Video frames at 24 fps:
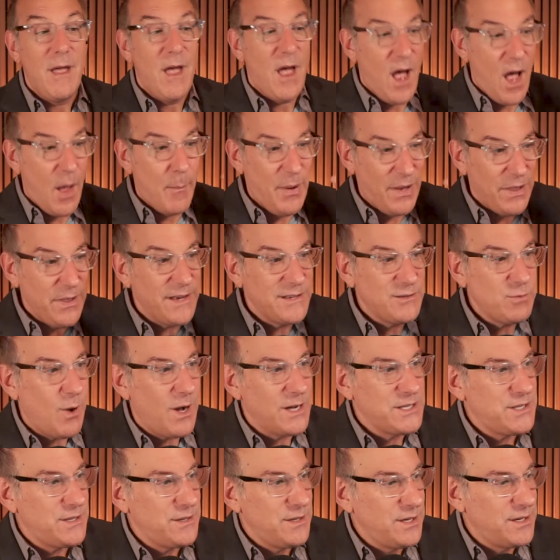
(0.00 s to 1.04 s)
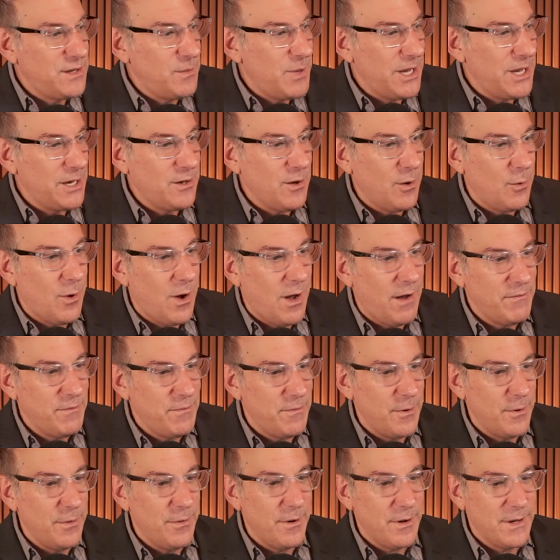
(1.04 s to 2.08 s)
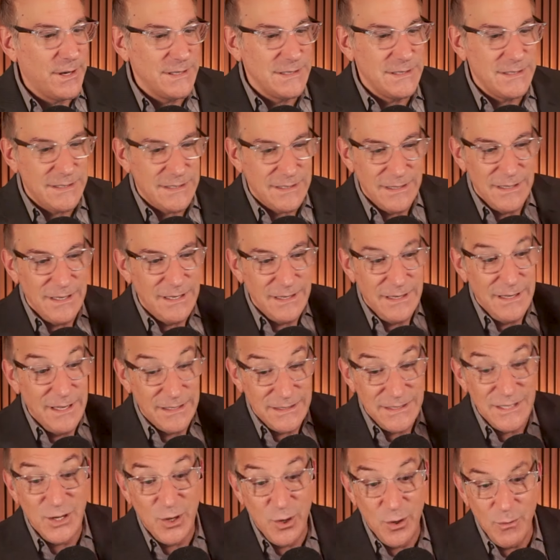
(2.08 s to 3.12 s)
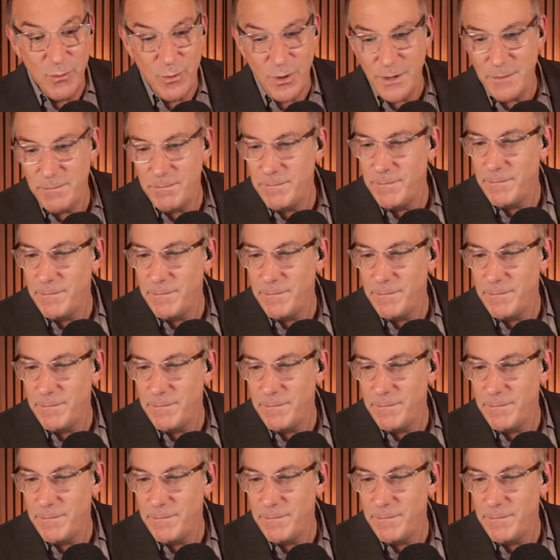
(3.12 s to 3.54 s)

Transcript: But let's watch the debate go on further, because it's a good one.